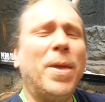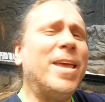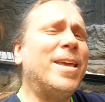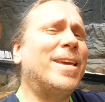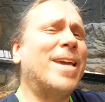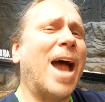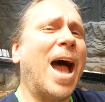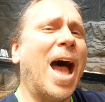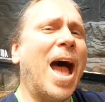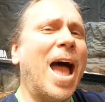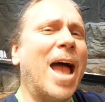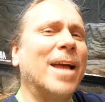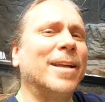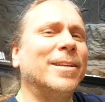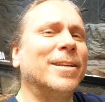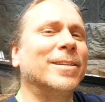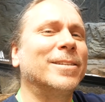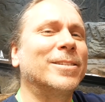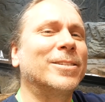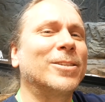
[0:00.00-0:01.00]
Be
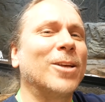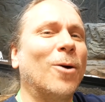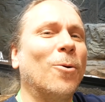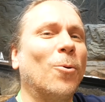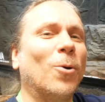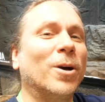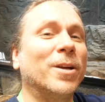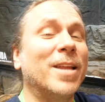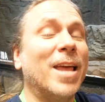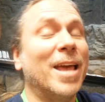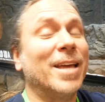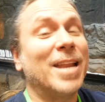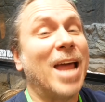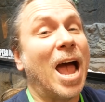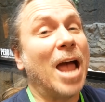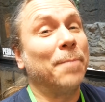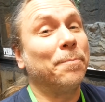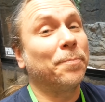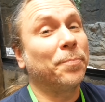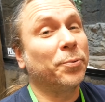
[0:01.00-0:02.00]
kind to someone, and
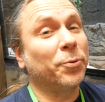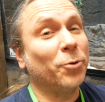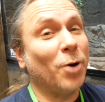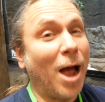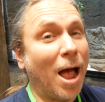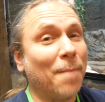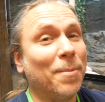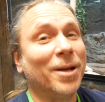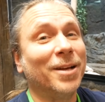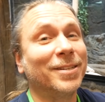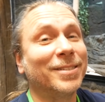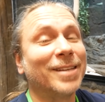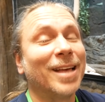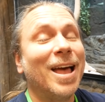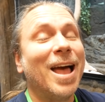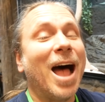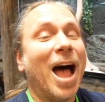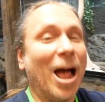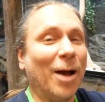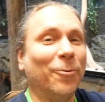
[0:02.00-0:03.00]
I promise
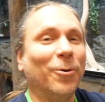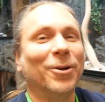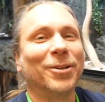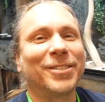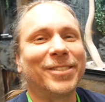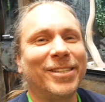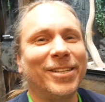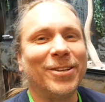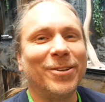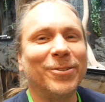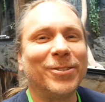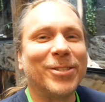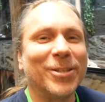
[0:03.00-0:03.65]
I will see you